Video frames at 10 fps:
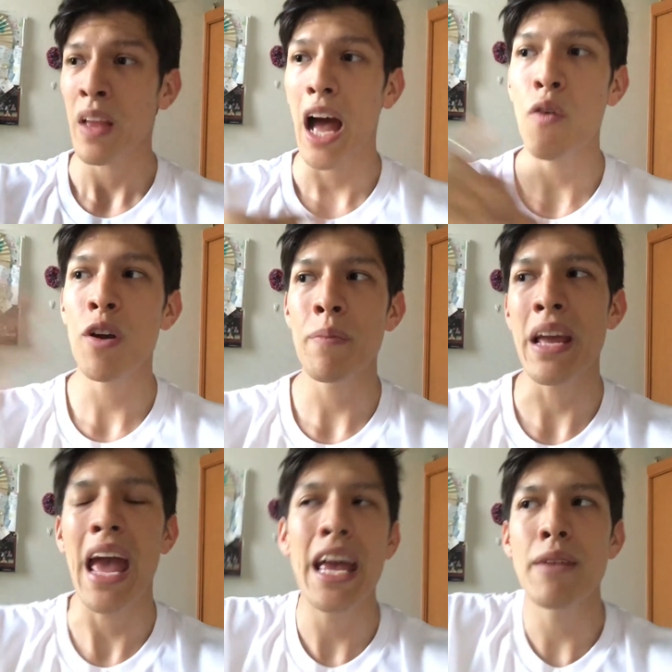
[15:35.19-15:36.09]
I wouldn't
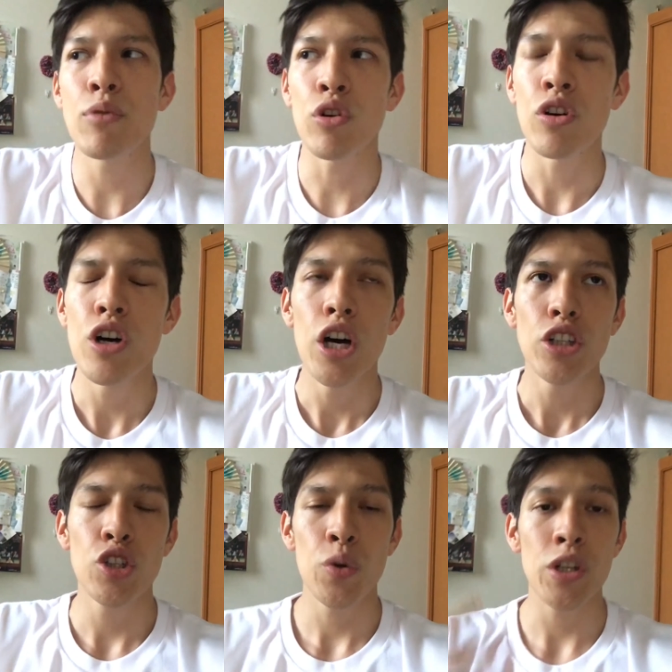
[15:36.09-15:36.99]
be able
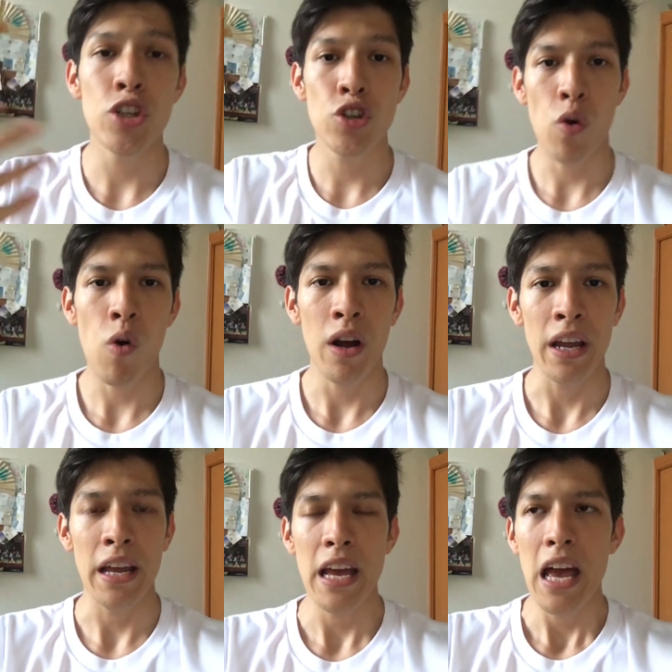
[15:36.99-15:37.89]
to
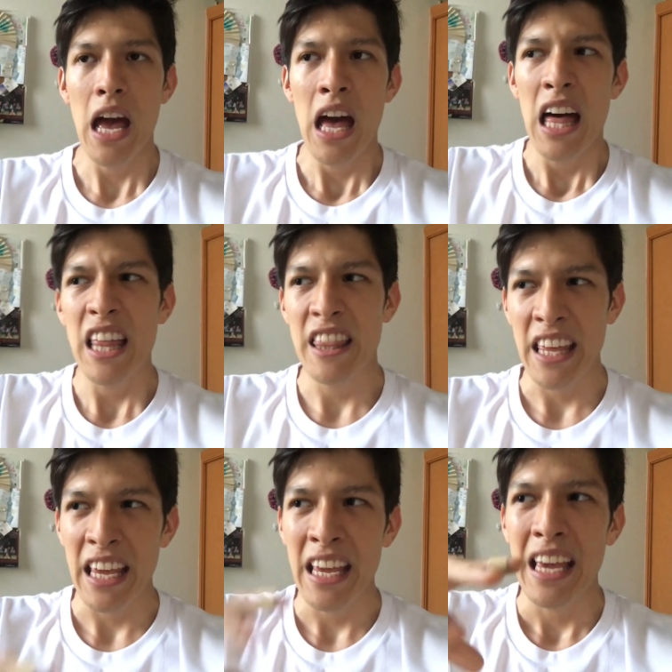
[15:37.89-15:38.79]
enjoy
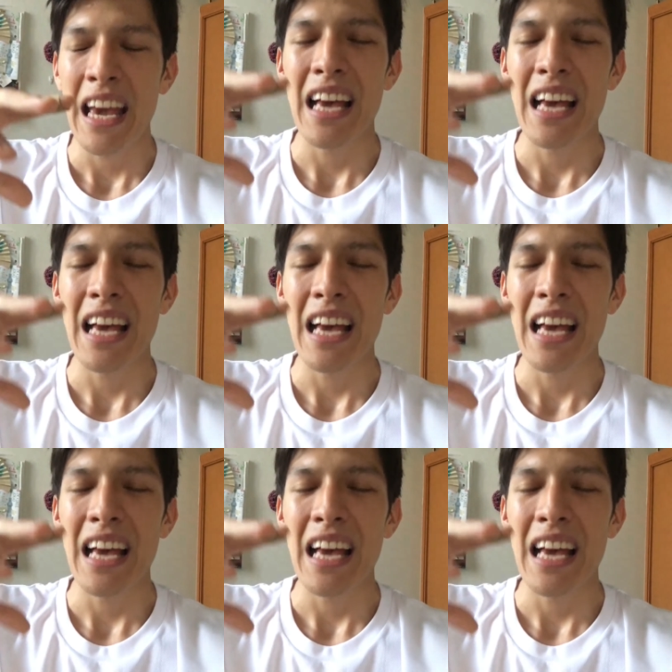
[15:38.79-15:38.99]
the